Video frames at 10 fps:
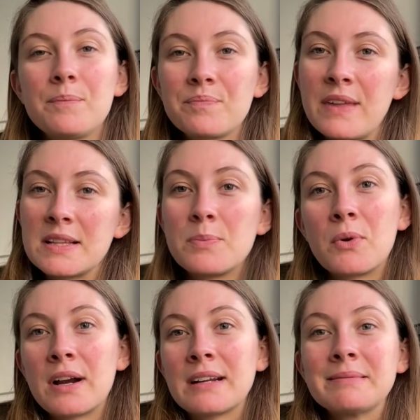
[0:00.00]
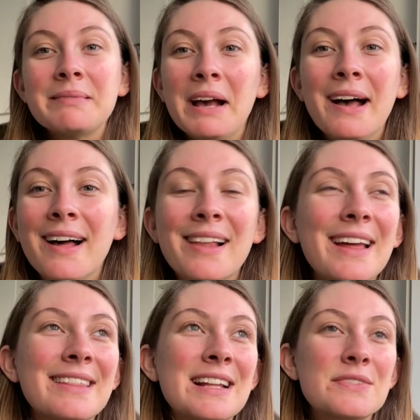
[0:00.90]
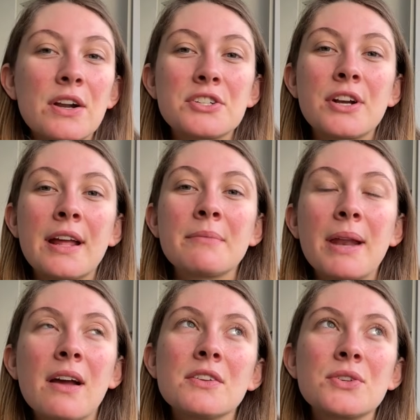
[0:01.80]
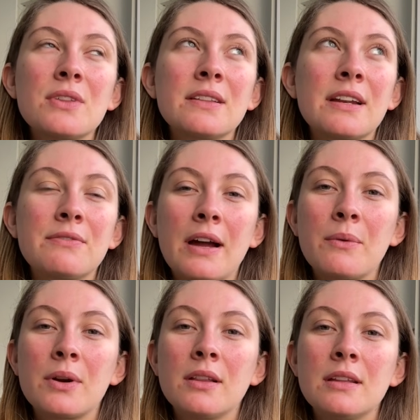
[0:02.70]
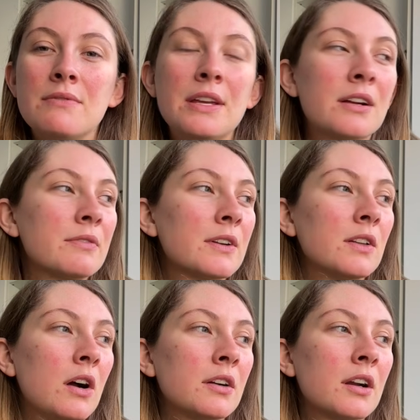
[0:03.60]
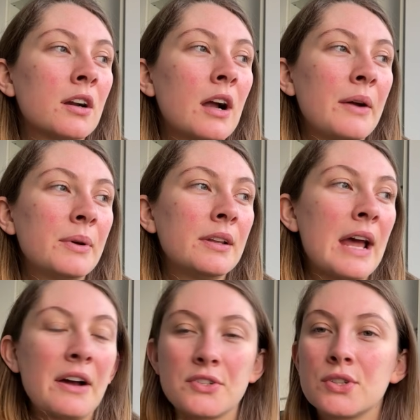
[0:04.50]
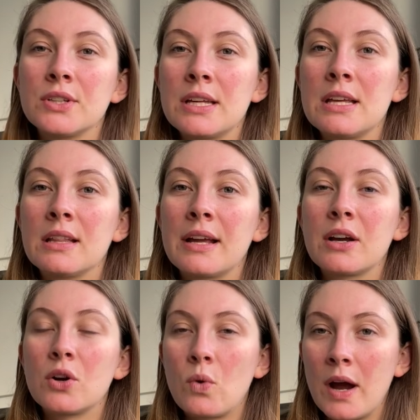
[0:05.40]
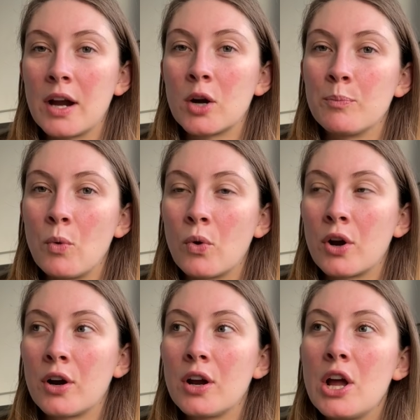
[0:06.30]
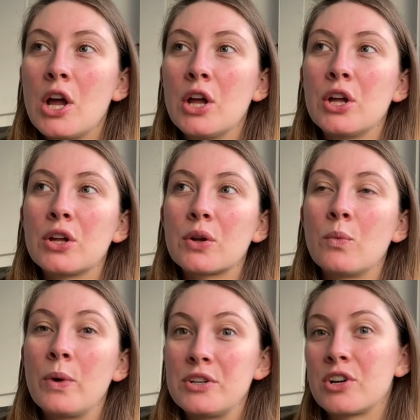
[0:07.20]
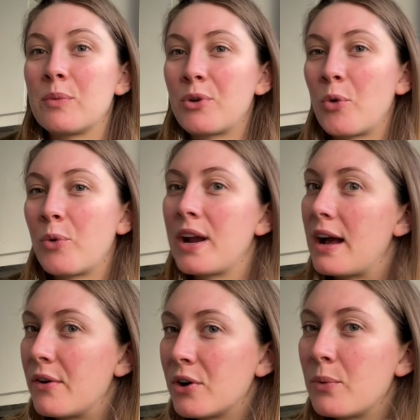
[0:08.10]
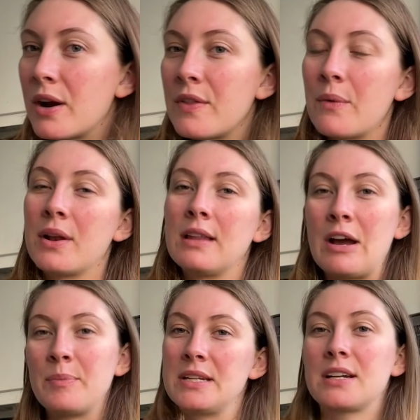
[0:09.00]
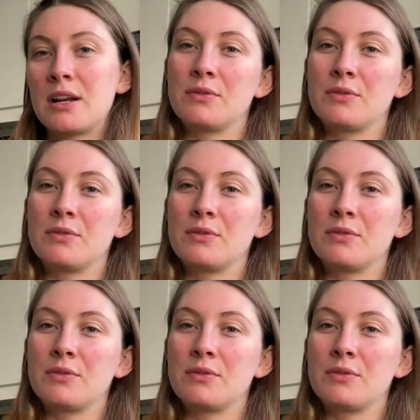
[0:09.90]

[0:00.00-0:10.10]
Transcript: that's boring. Like, that's frustrating. But I also think that if I were to live here for longer, I would naturally like acquire more winter appropriate outerwear that would allow me to kind of